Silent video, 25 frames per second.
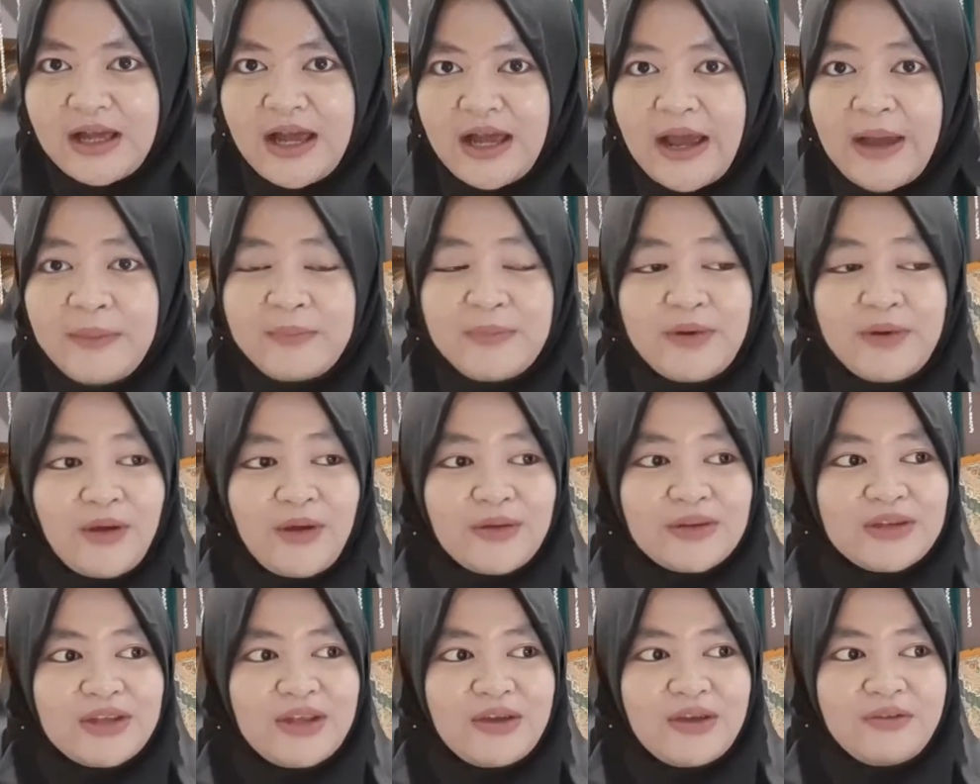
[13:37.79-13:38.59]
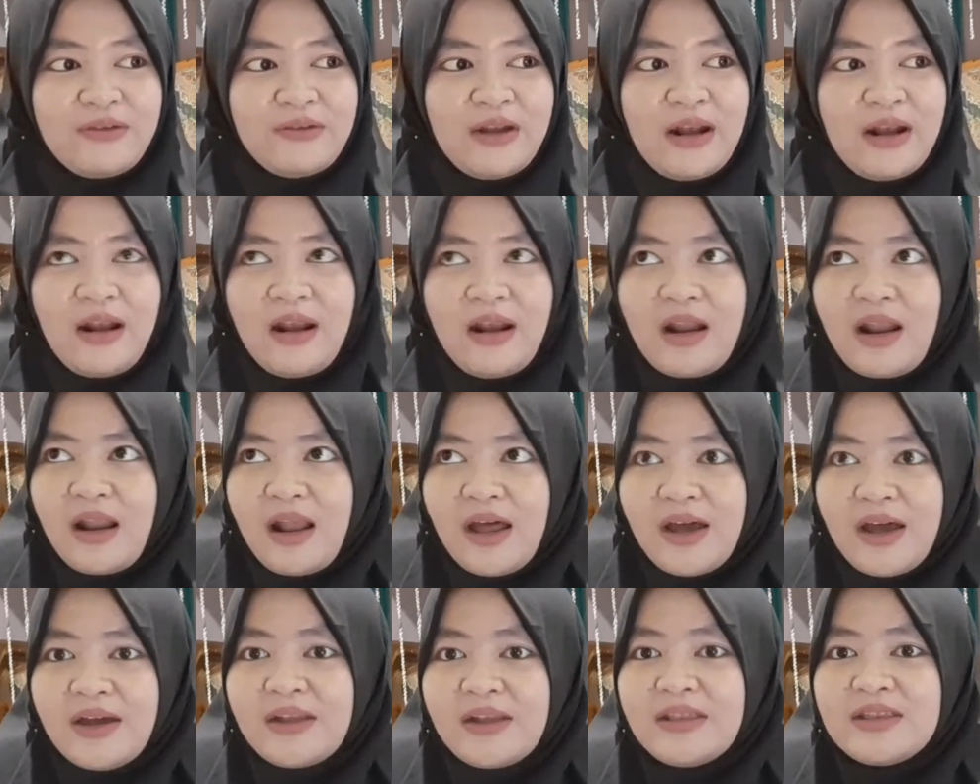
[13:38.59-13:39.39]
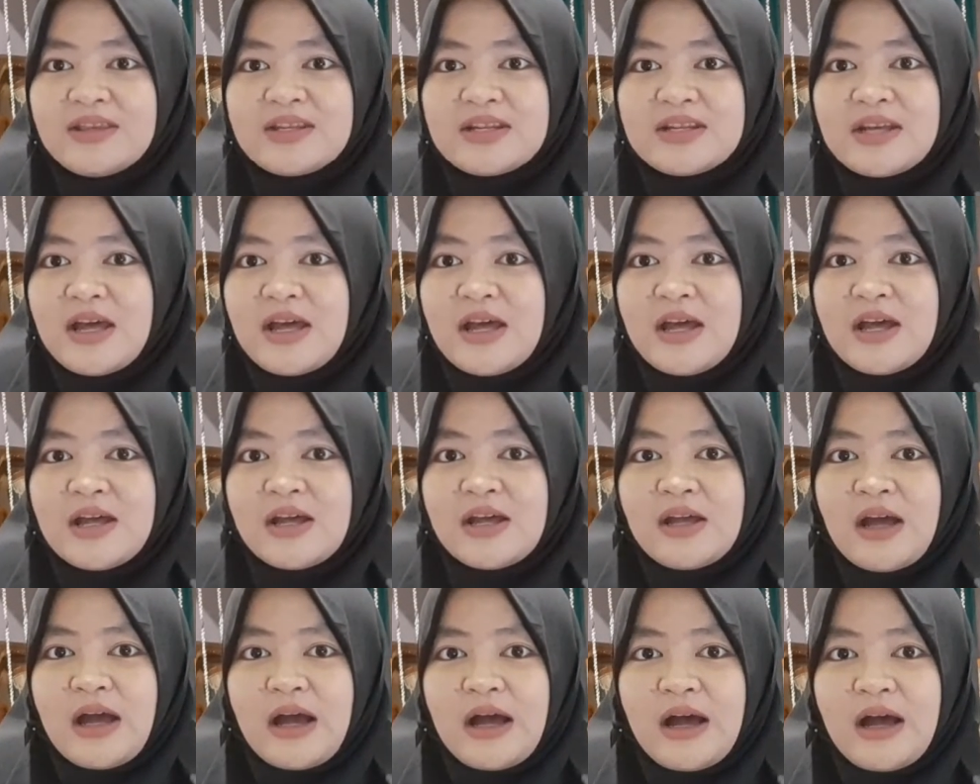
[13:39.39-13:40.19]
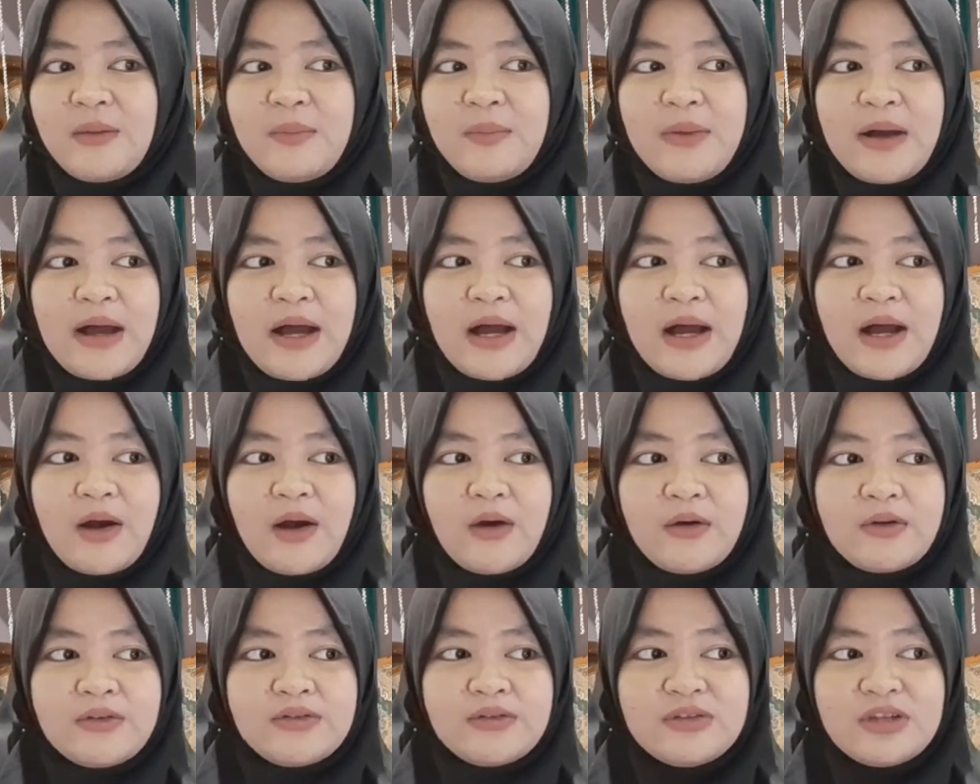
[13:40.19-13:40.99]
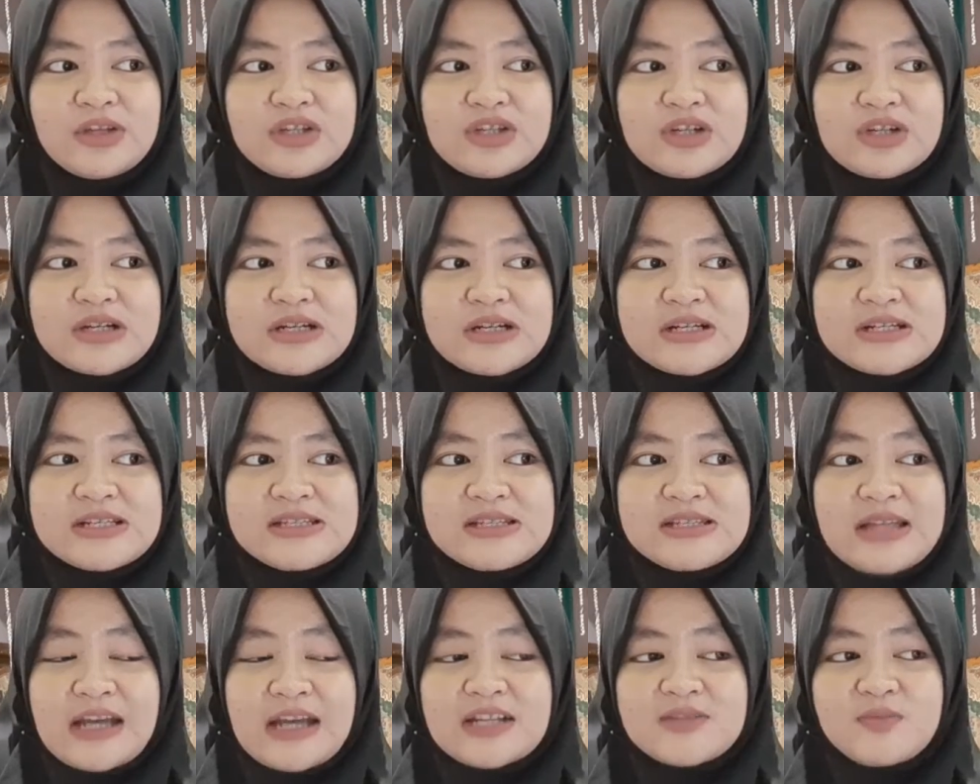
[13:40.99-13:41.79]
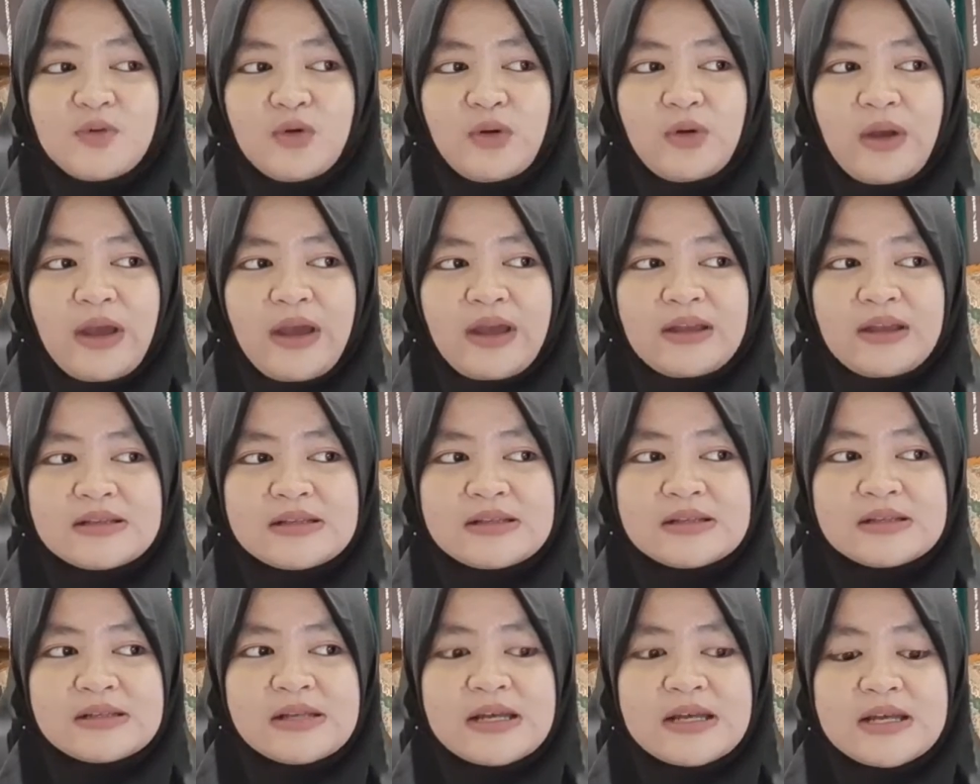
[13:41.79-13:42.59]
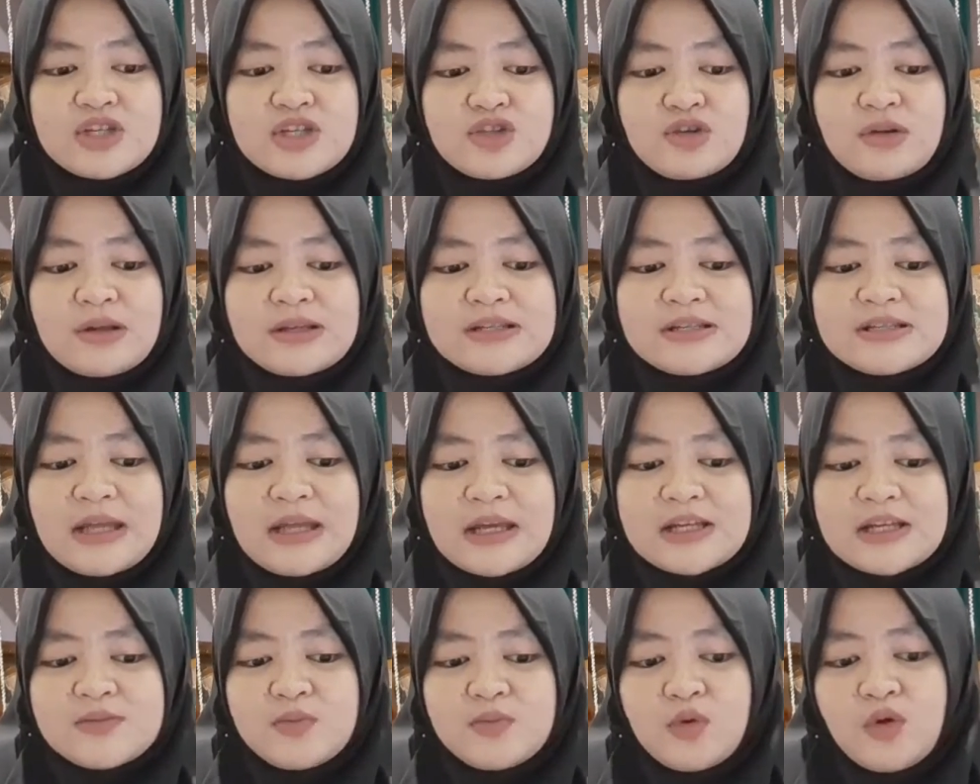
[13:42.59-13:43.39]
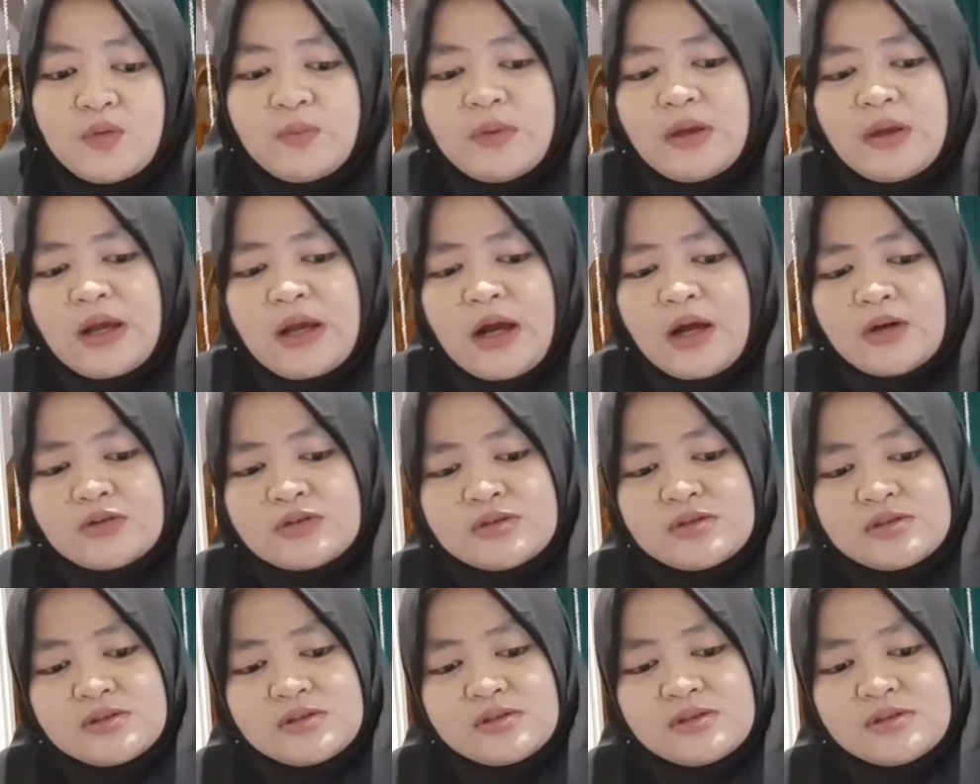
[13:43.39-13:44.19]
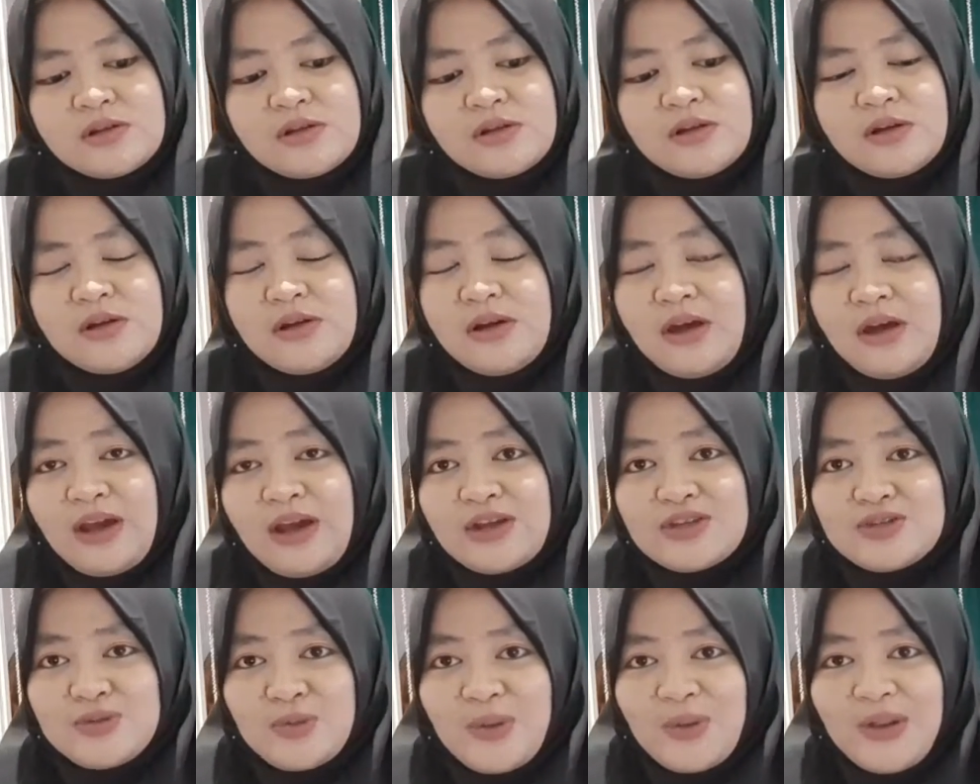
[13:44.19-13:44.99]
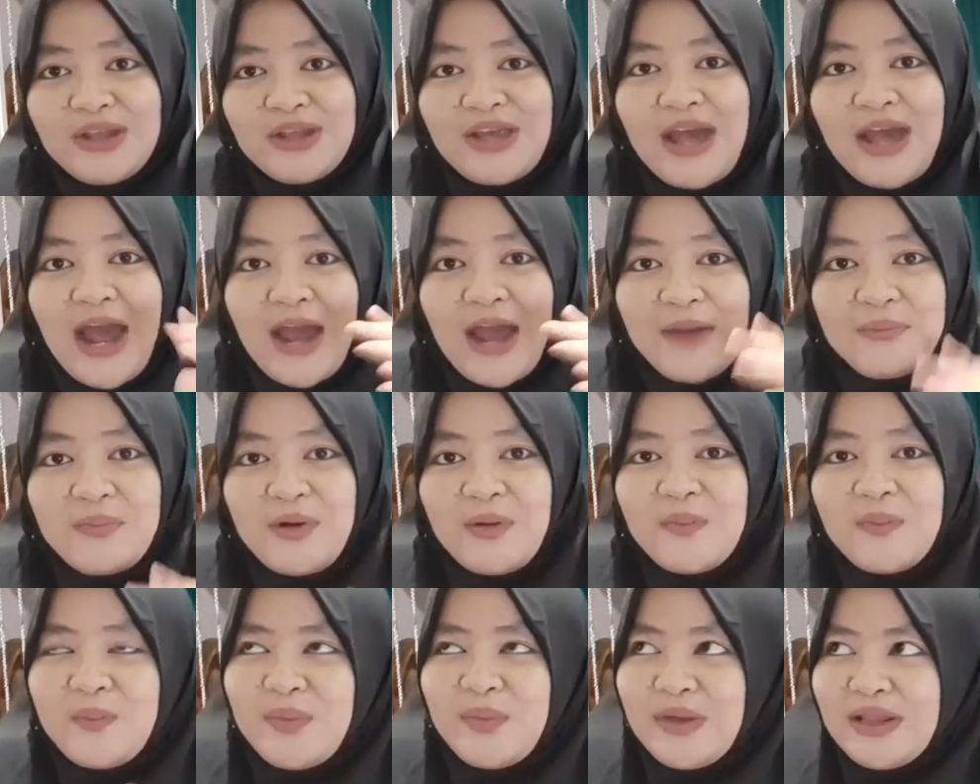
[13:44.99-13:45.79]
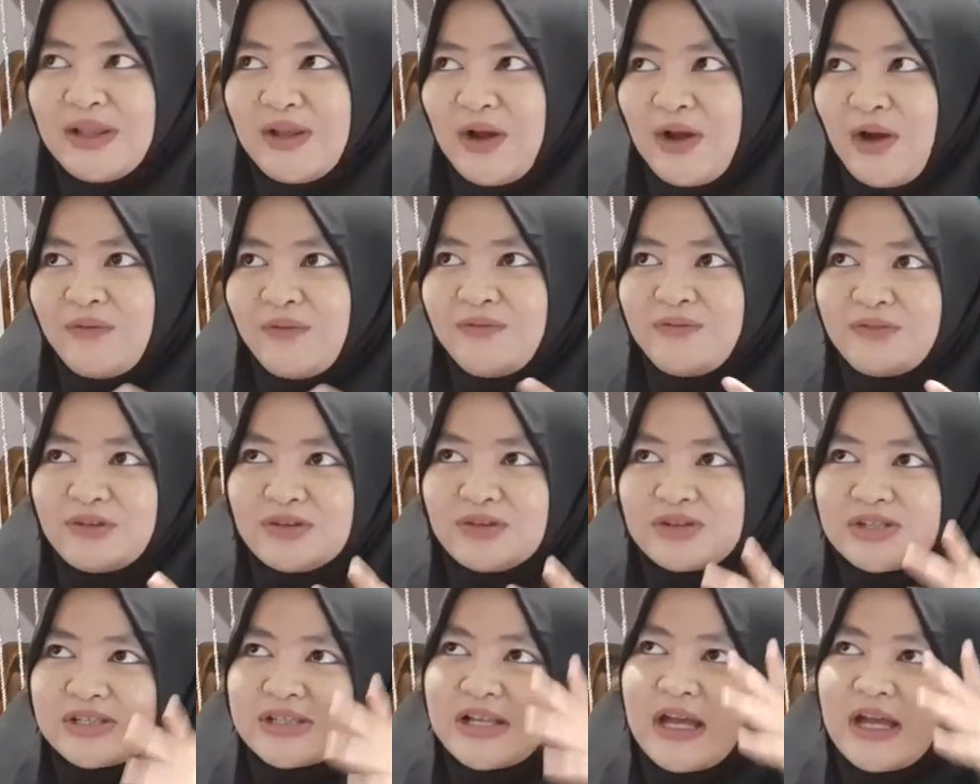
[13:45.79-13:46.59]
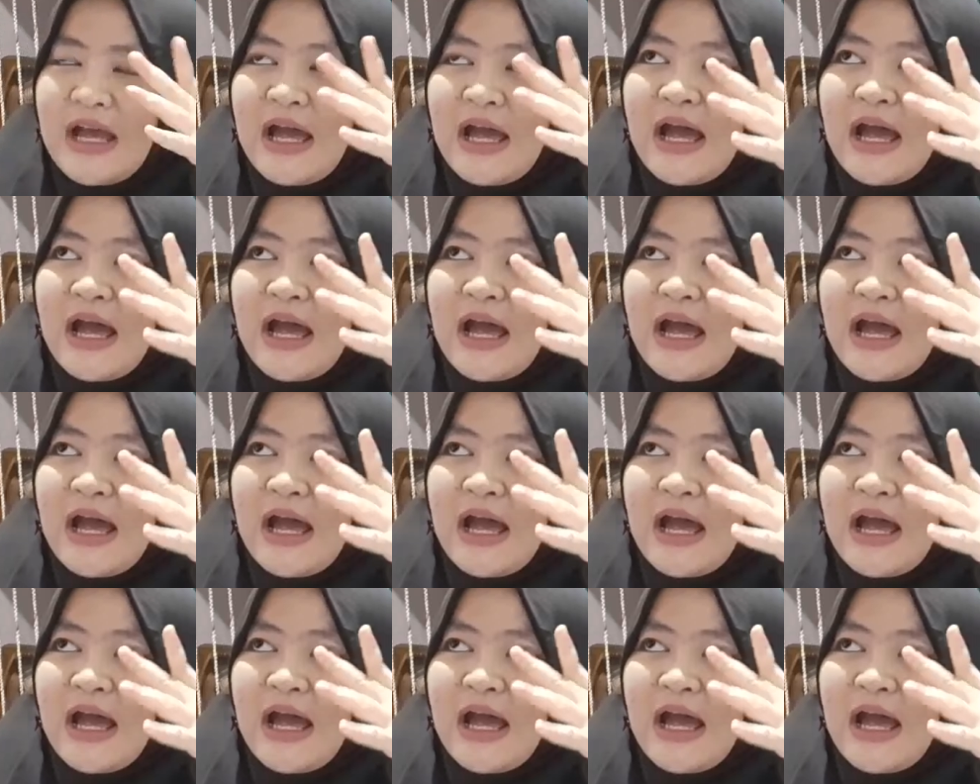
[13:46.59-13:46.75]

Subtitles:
I'm not give a lot about teacher's textbook and student's textbook because actually I'm a bit confused.